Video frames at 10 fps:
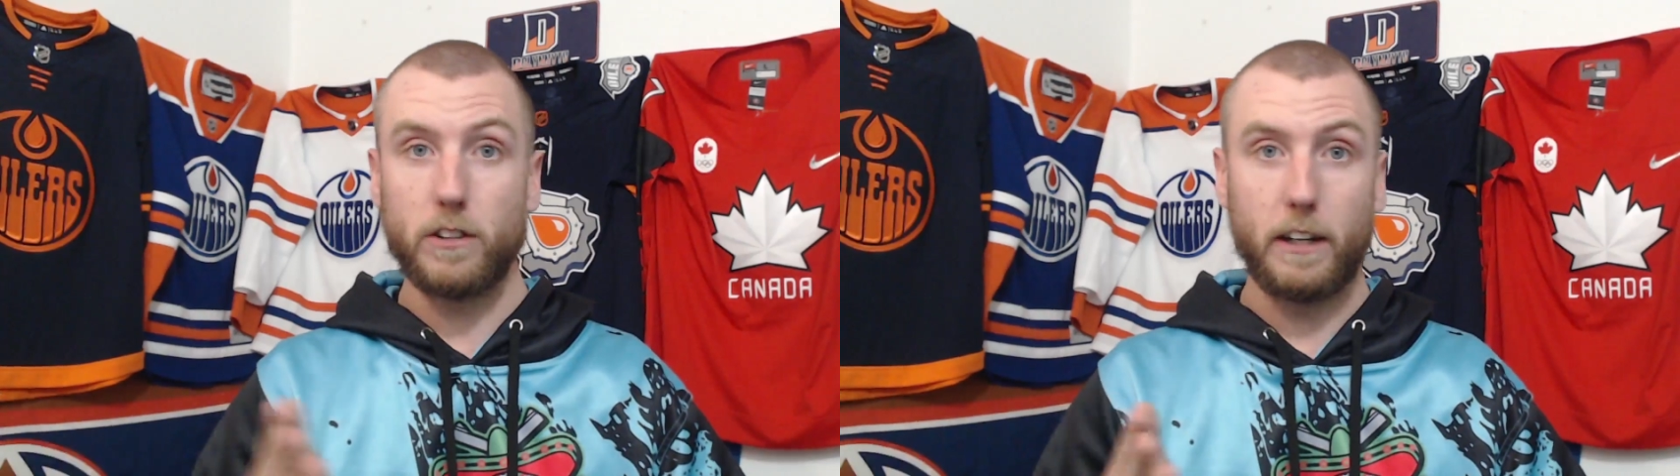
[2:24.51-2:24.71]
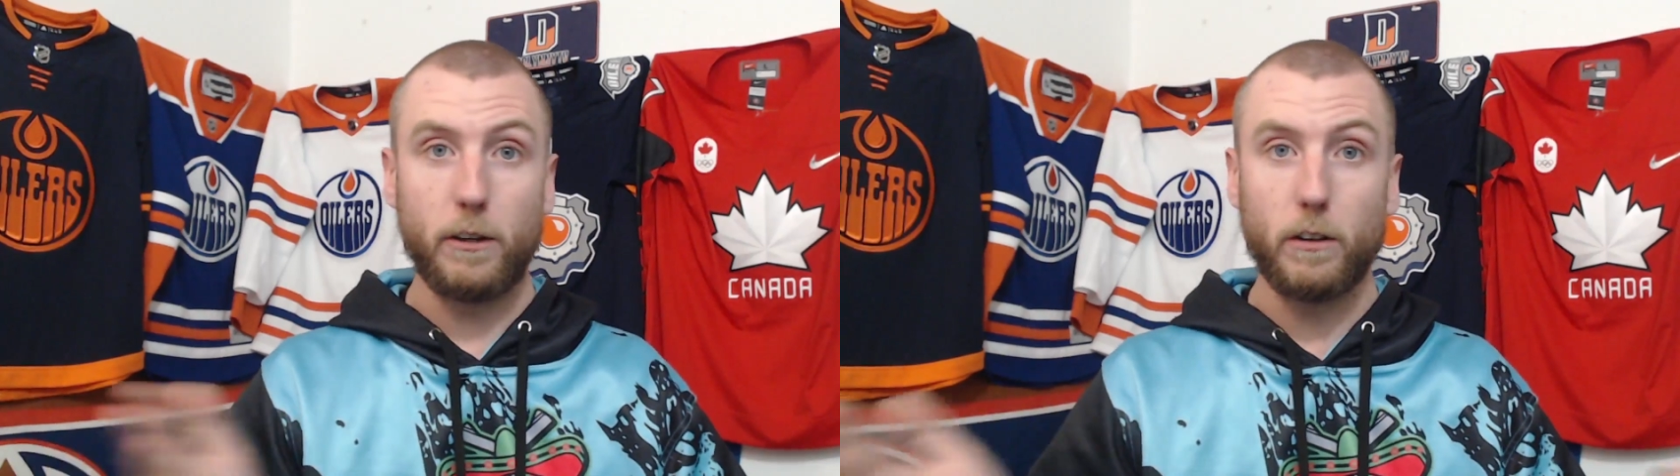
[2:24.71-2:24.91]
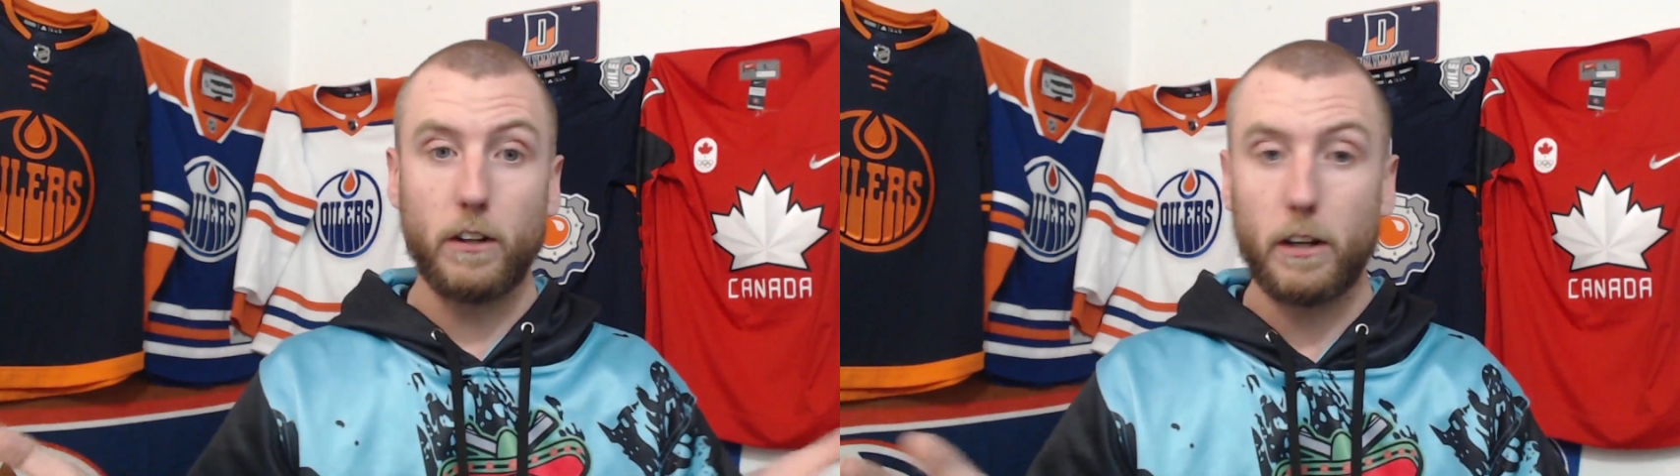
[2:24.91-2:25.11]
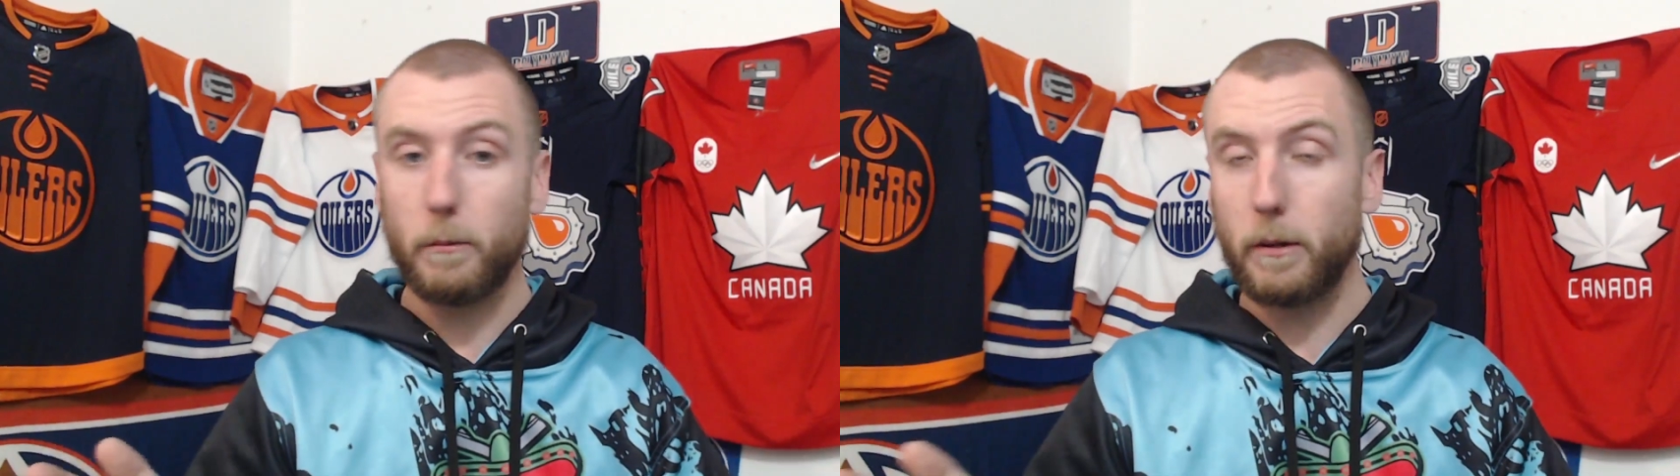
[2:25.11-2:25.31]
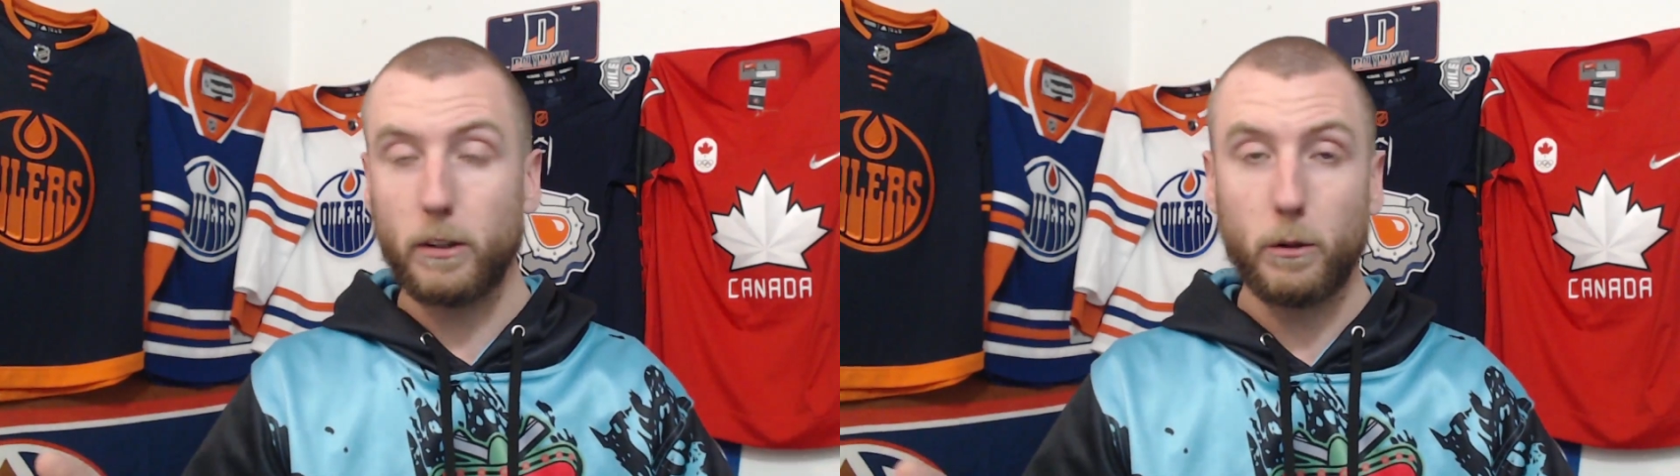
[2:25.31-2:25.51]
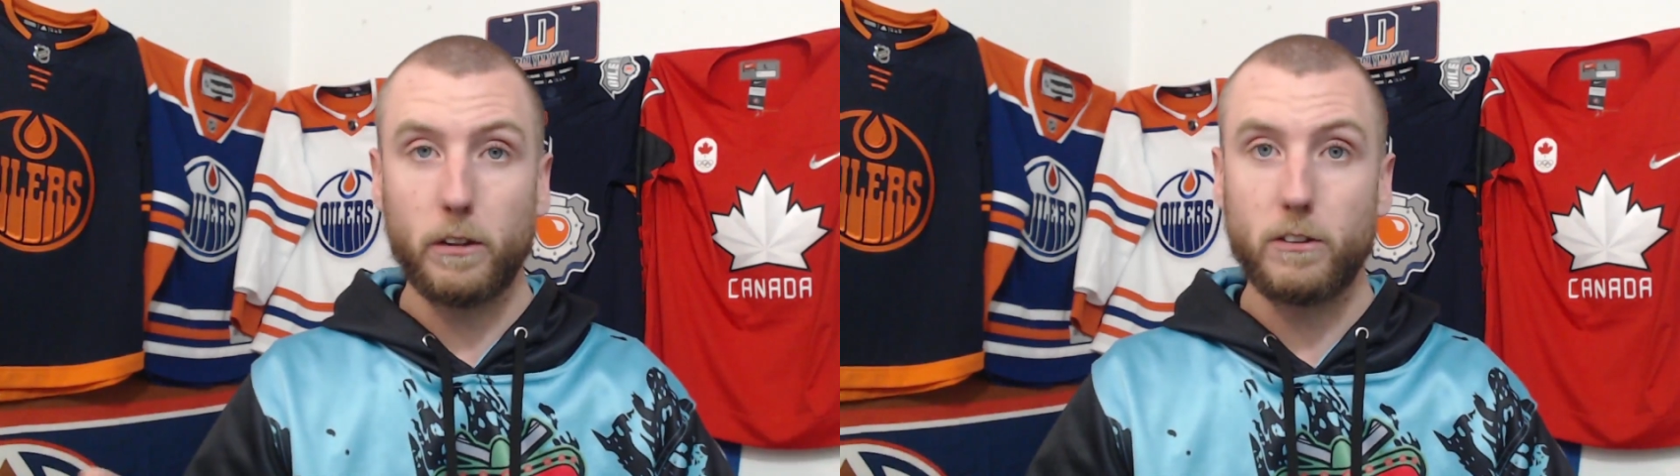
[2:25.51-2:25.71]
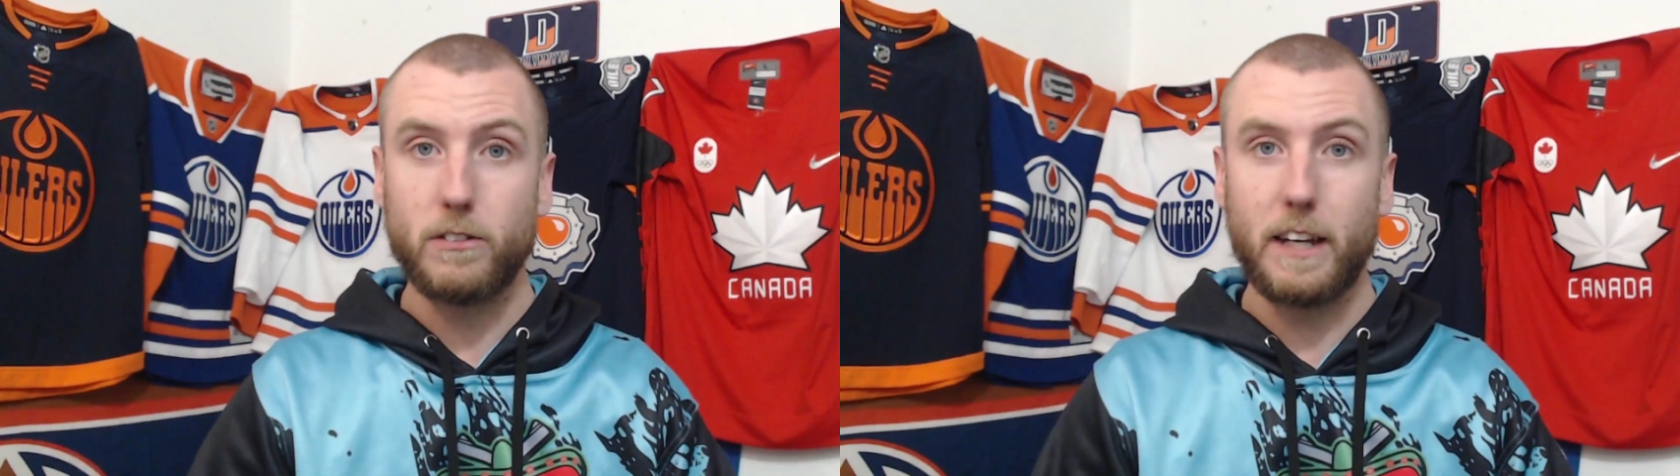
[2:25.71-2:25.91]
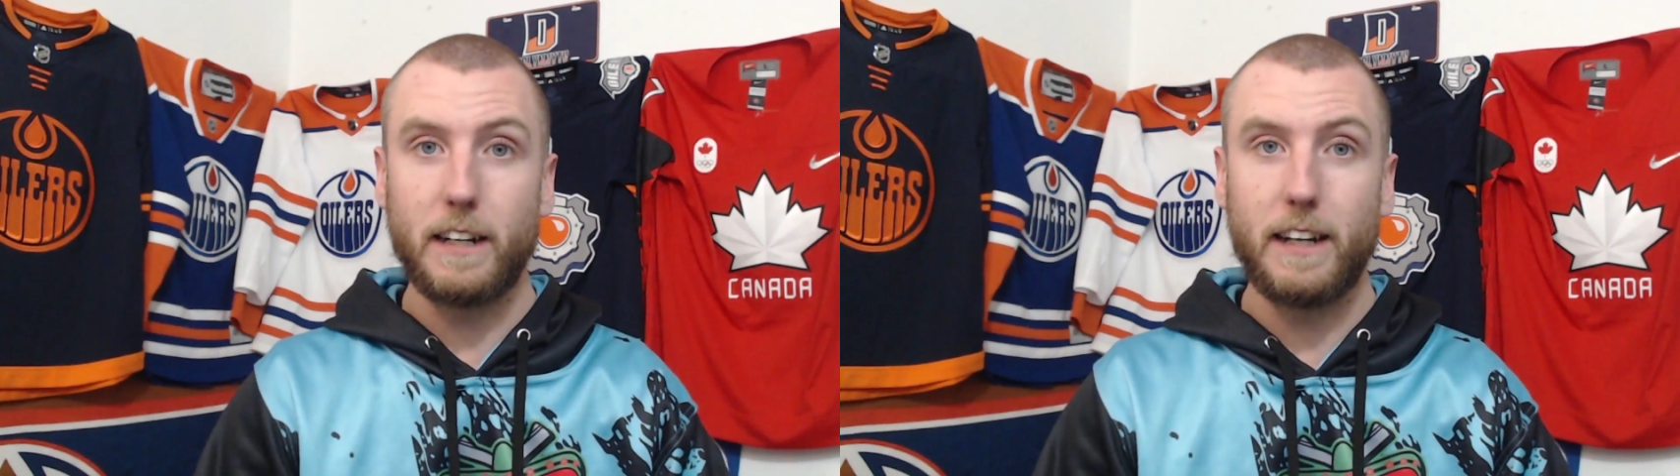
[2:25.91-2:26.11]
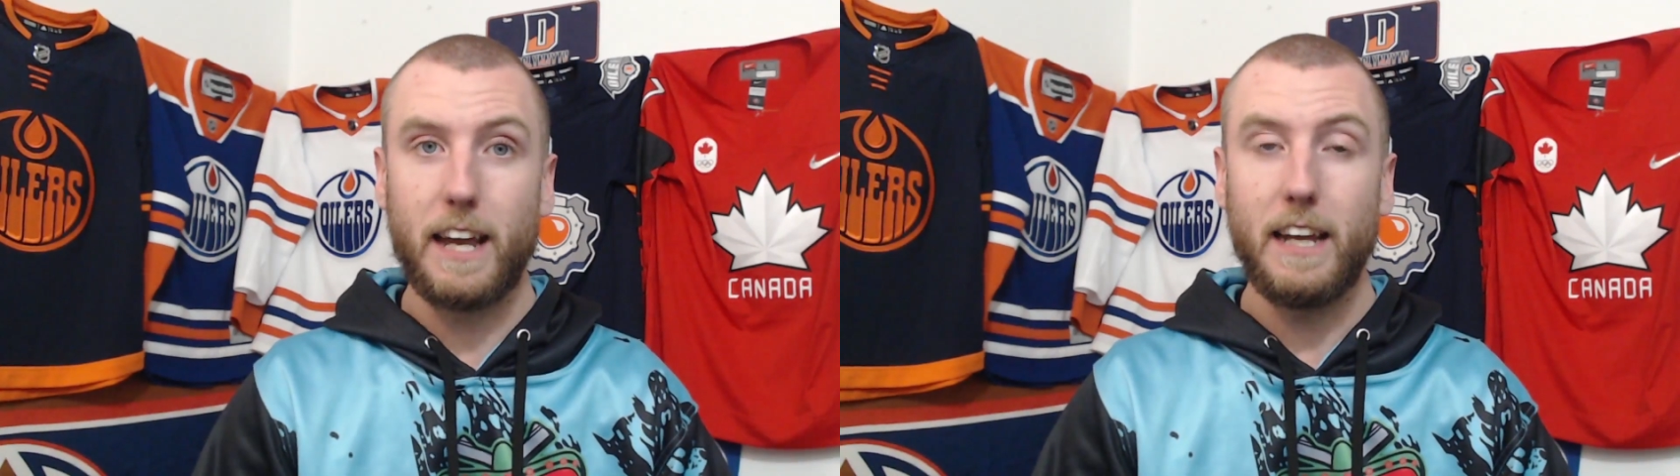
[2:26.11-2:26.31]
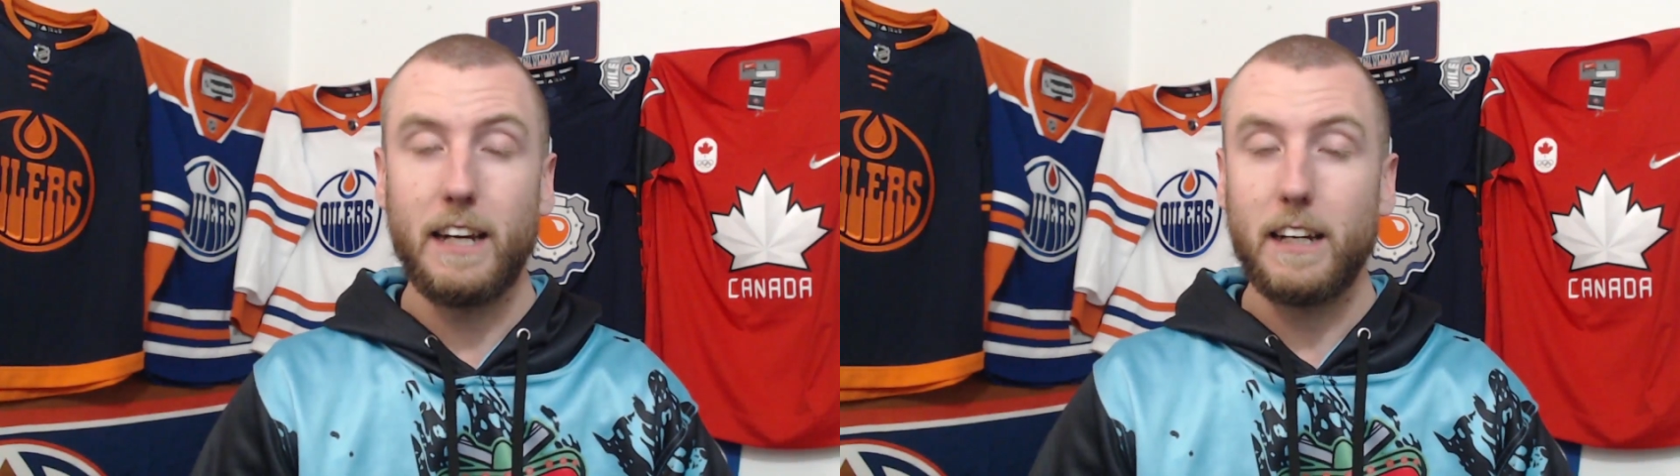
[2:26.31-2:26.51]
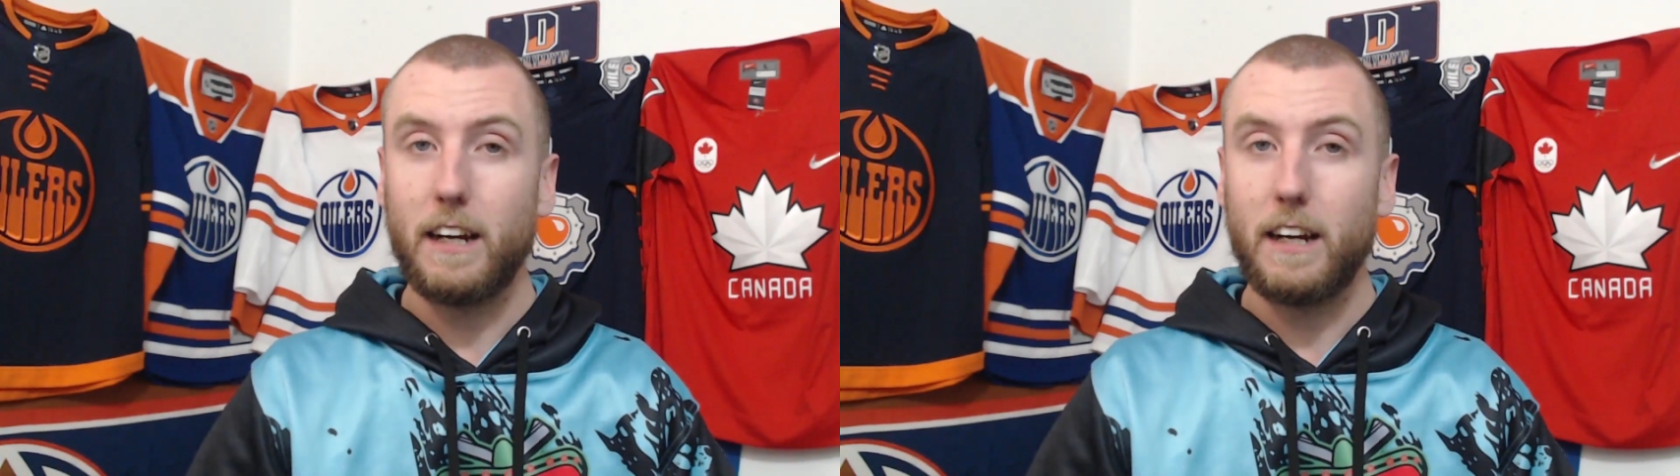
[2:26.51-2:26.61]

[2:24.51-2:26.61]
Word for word: I hear a lot about the Oilers day to day.